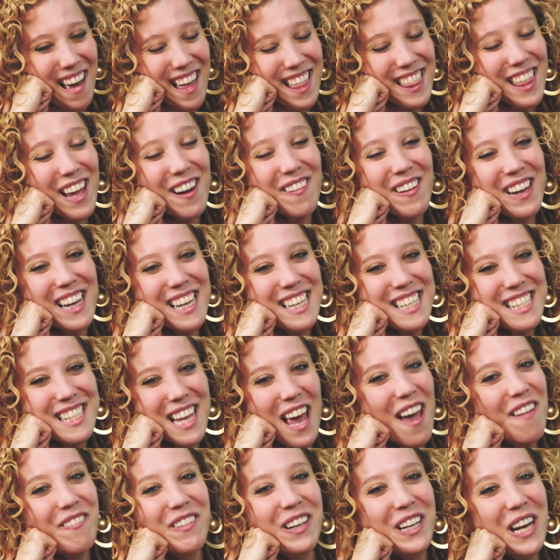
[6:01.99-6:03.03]
There is,
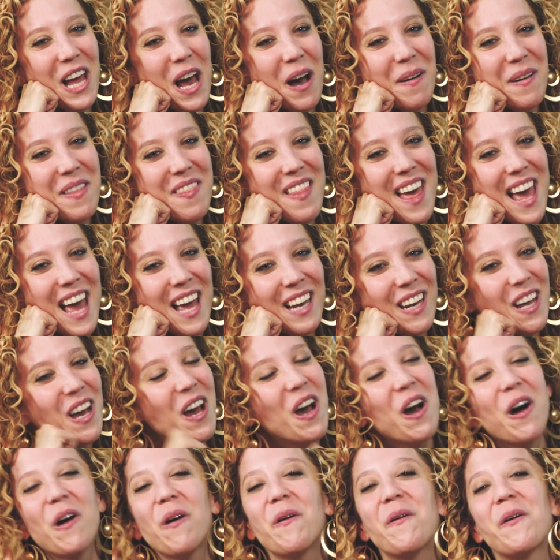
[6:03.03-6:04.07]
every now and then,
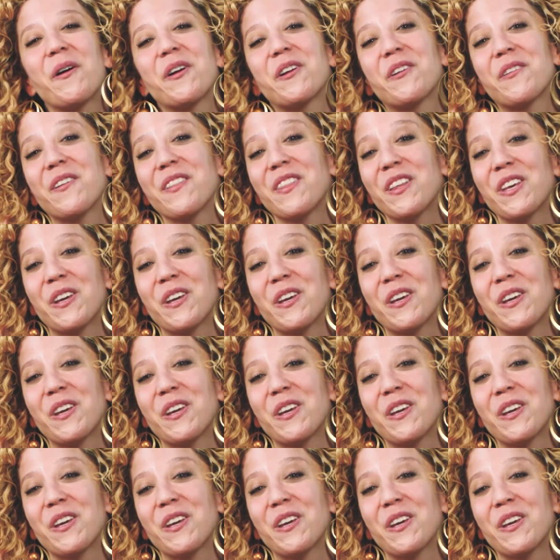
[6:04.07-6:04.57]
order in the